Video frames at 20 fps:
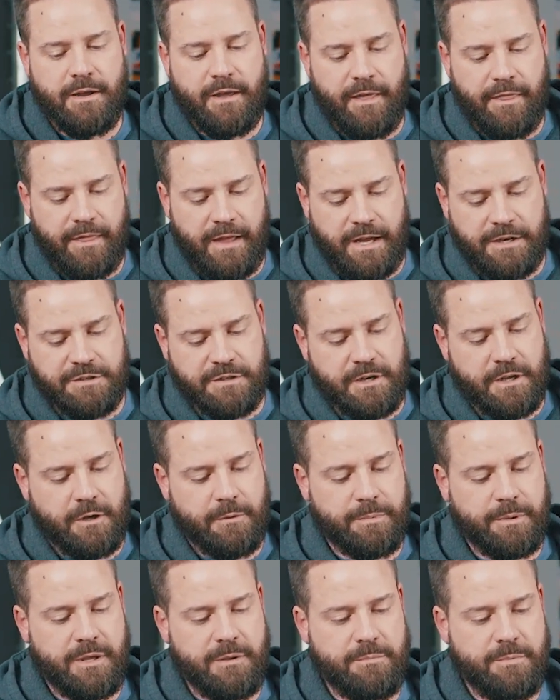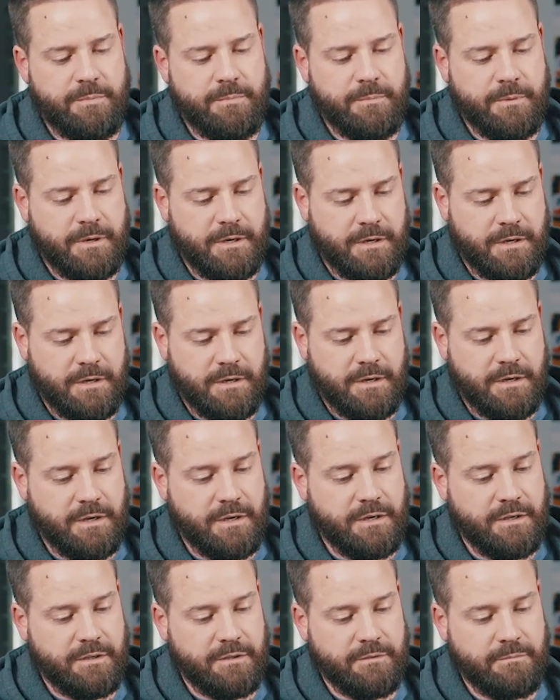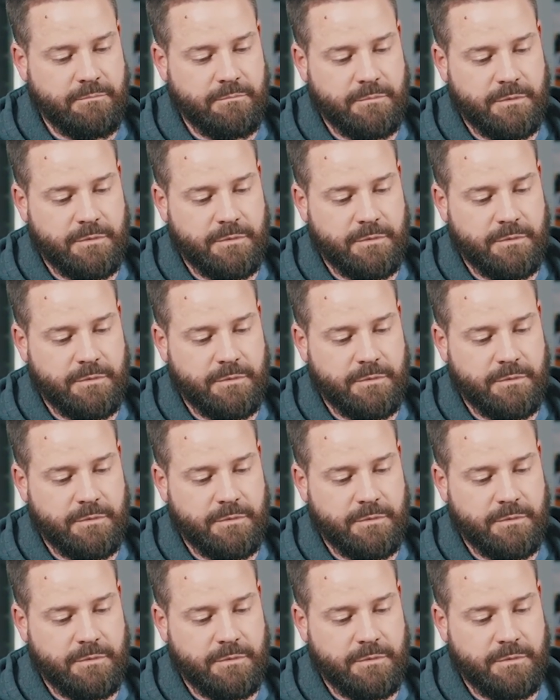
And that should help keep a